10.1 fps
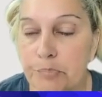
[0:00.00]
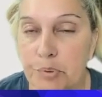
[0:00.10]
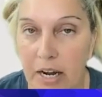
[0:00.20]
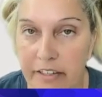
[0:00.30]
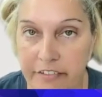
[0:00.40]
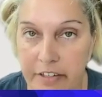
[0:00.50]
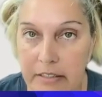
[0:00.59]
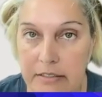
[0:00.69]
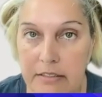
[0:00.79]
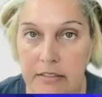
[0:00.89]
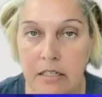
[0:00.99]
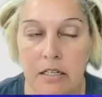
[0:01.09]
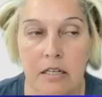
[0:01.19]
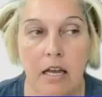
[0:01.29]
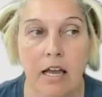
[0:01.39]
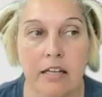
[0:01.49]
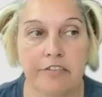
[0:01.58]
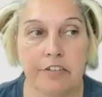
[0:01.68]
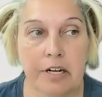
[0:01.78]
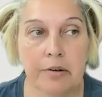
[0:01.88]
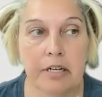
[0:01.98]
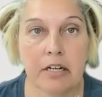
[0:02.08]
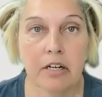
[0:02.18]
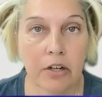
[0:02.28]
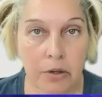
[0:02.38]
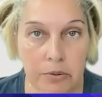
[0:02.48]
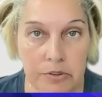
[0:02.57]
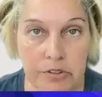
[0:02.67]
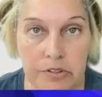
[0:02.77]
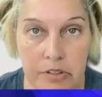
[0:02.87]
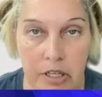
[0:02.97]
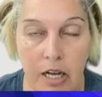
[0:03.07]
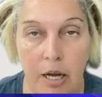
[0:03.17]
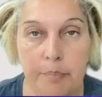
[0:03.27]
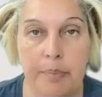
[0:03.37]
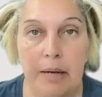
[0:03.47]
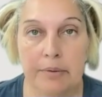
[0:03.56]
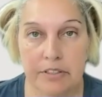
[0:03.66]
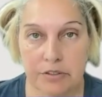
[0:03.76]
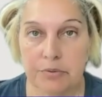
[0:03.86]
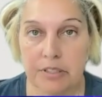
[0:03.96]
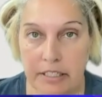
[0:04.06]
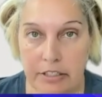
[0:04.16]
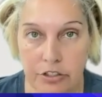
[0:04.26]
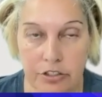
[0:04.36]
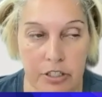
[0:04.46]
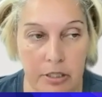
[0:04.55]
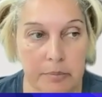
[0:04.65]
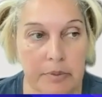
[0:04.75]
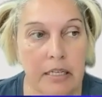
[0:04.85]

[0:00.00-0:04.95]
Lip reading: private and very close about this relationship.